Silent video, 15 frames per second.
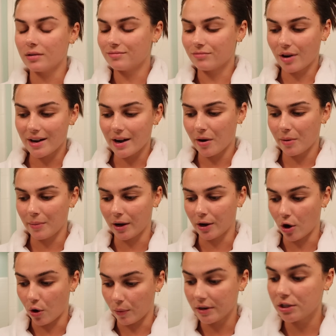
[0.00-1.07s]
Right now I'm not
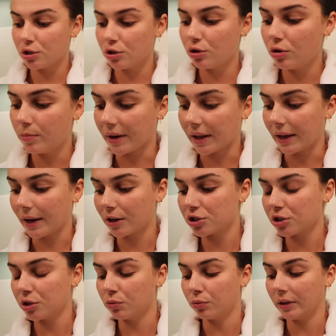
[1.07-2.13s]
going to, but I
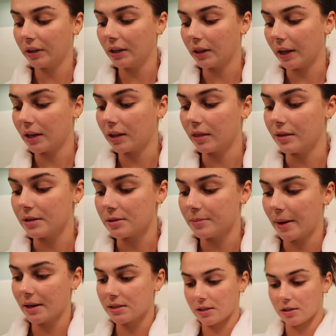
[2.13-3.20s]
actually really like this
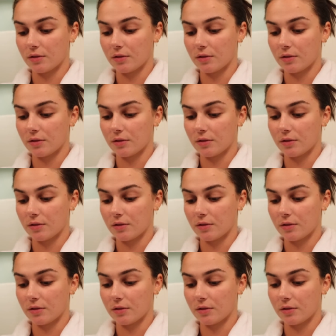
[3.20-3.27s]
mask.